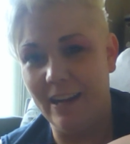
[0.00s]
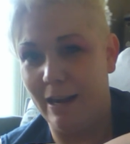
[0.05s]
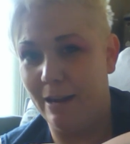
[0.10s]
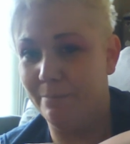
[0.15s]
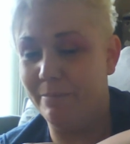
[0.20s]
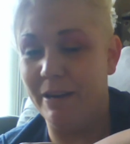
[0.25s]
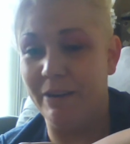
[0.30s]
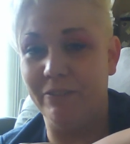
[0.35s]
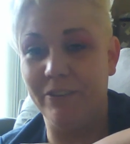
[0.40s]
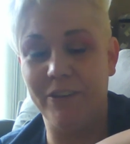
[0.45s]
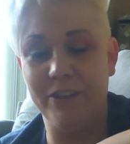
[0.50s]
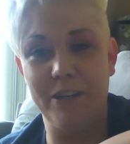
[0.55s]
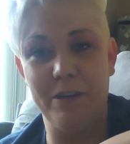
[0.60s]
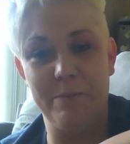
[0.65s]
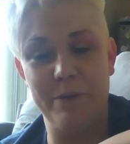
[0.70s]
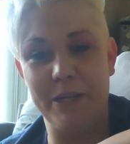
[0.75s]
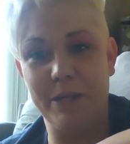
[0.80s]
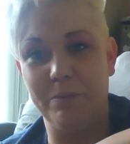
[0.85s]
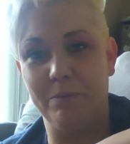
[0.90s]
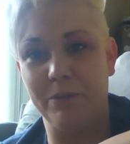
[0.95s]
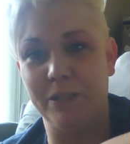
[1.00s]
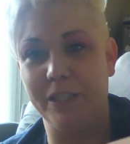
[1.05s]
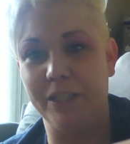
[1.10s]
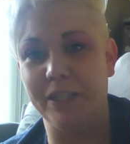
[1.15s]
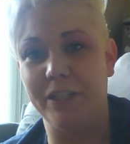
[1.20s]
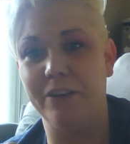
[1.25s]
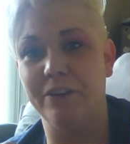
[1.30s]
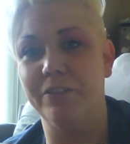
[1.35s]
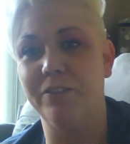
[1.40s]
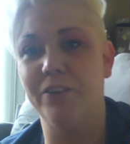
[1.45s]
I'm never gonna be
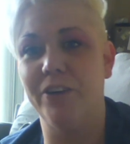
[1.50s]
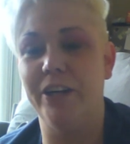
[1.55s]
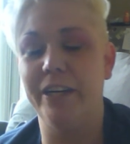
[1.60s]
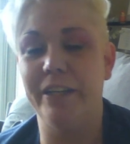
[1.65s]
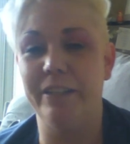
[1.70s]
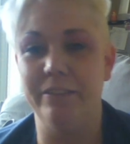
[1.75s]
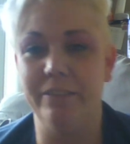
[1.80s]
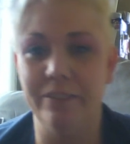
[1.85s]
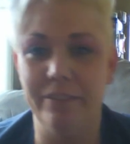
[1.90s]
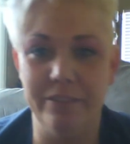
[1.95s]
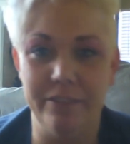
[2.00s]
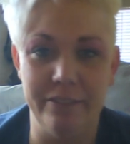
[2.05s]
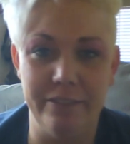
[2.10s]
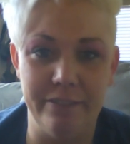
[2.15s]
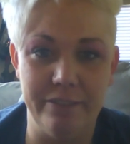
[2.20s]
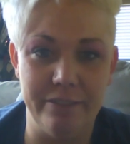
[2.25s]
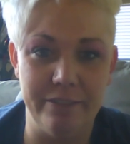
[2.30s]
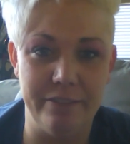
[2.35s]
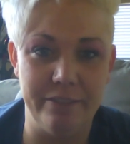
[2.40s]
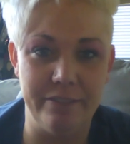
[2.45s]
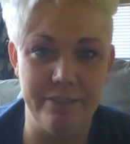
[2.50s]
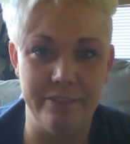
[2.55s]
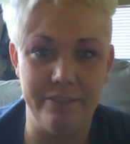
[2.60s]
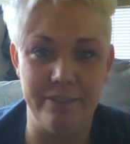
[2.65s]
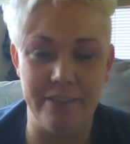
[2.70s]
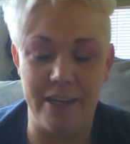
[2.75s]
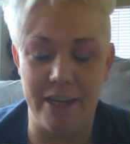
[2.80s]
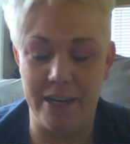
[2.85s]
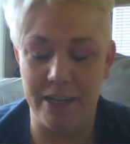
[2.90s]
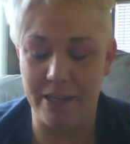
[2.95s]
completely over it.
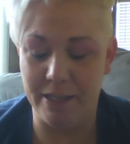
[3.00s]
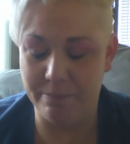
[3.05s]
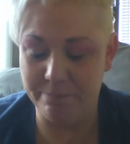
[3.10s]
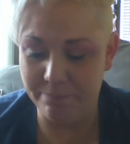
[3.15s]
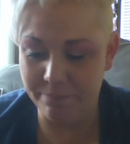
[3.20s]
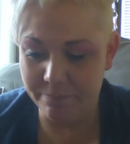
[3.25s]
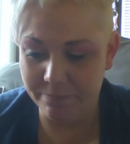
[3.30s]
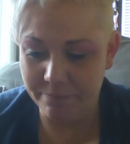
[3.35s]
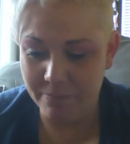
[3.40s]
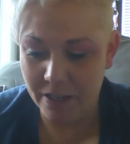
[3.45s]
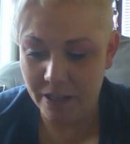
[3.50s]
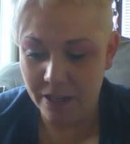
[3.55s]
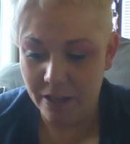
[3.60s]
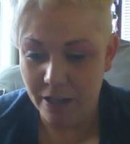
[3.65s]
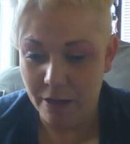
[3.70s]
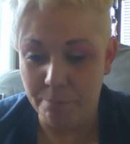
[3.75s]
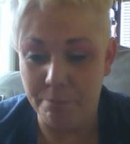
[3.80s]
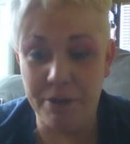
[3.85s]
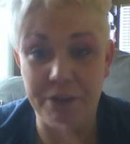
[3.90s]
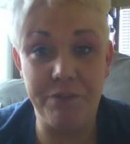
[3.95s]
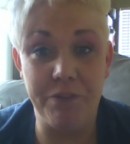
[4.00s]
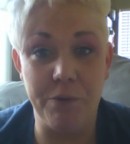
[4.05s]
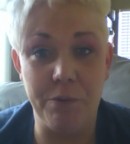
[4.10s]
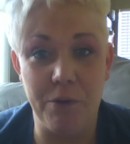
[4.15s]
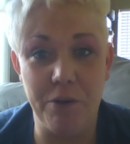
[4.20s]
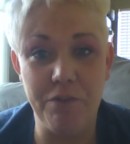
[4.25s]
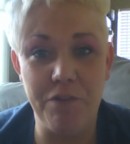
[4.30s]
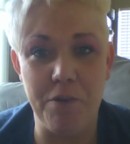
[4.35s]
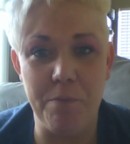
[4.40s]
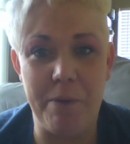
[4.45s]
Um, but if it
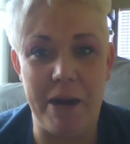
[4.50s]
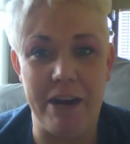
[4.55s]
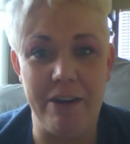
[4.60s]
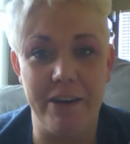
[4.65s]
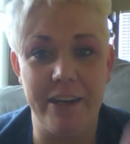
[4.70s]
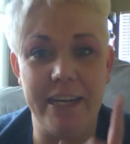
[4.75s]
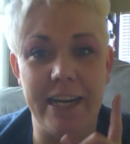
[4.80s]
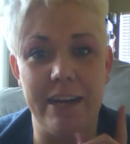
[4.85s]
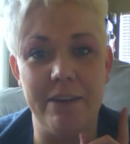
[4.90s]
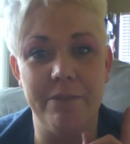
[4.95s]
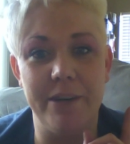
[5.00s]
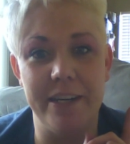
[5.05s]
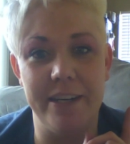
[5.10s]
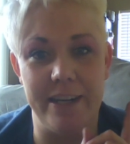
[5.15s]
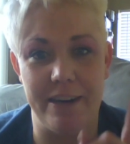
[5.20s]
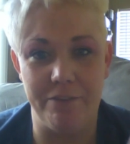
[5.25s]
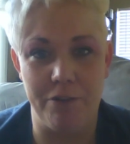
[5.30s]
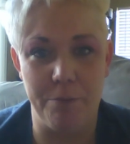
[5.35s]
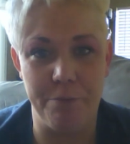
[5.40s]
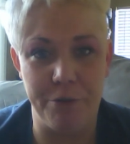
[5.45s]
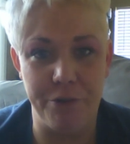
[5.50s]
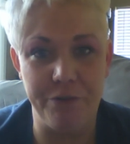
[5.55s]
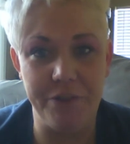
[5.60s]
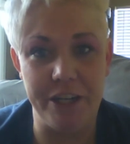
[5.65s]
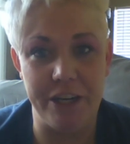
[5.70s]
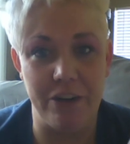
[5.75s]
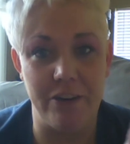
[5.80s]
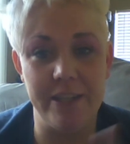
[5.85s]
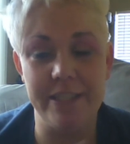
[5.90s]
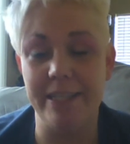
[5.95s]
weren't for Pirate Guy, I would have never moved
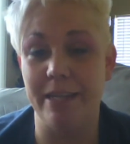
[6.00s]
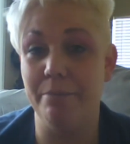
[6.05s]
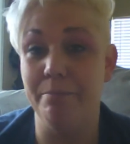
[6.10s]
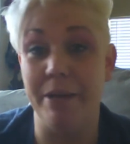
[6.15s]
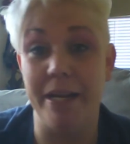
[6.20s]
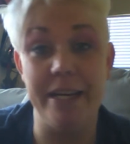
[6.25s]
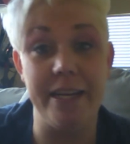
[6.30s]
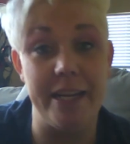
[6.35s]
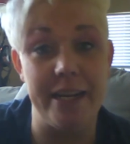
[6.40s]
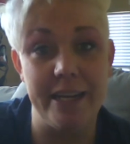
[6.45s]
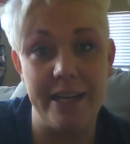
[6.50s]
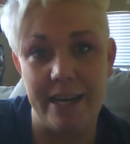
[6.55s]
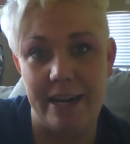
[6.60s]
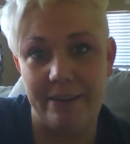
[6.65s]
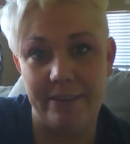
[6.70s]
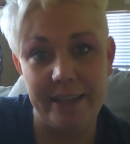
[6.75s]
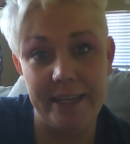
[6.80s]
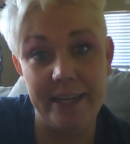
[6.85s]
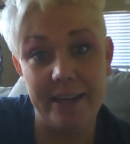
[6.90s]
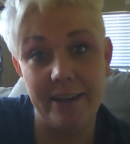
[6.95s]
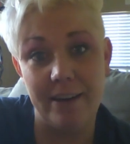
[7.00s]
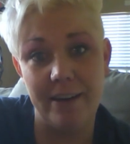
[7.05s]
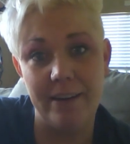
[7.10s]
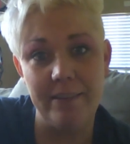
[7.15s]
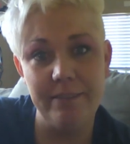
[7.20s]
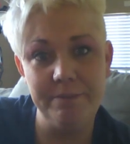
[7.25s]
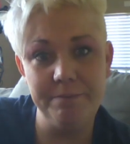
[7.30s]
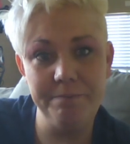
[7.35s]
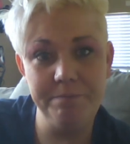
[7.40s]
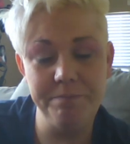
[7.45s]
here. He said, Mandy, get out of
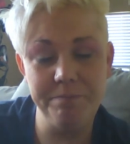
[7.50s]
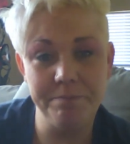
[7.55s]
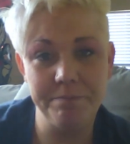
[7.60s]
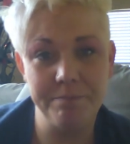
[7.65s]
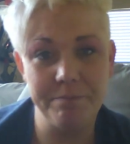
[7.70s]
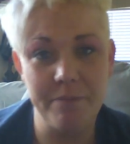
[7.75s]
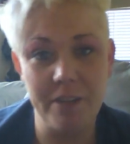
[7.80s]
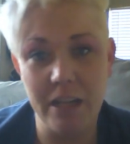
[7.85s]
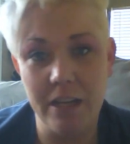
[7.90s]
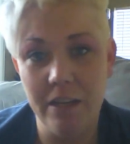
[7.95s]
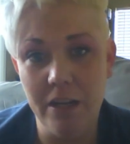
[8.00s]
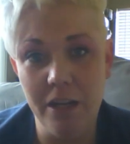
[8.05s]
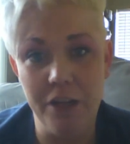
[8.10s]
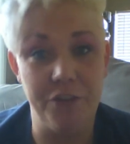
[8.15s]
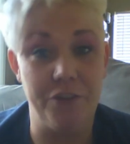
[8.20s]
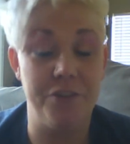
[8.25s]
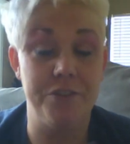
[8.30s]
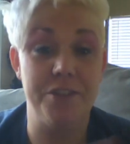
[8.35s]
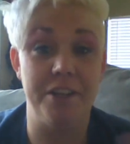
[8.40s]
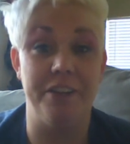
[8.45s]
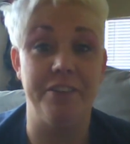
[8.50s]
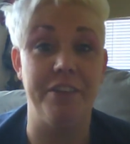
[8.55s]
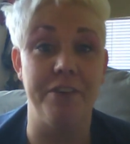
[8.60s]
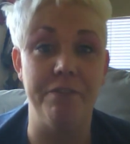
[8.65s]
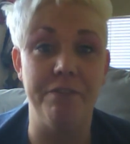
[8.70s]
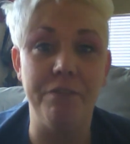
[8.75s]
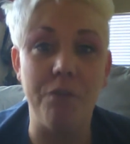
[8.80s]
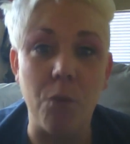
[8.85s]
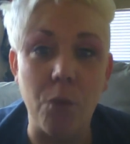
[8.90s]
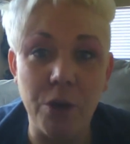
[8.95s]
here. There's
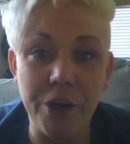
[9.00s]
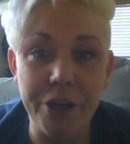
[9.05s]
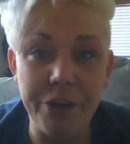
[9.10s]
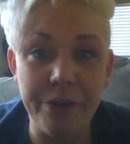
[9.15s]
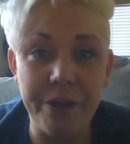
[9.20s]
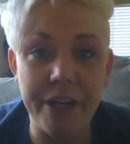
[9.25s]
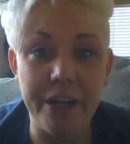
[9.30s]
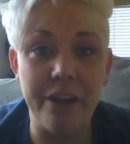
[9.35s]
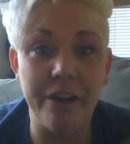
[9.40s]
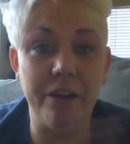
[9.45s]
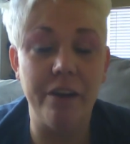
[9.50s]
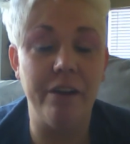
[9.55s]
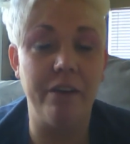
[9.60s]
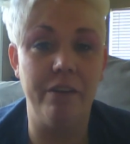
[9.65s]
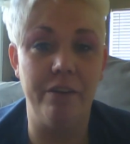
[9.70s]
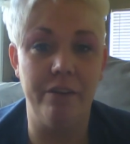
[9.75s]
nothing for you here.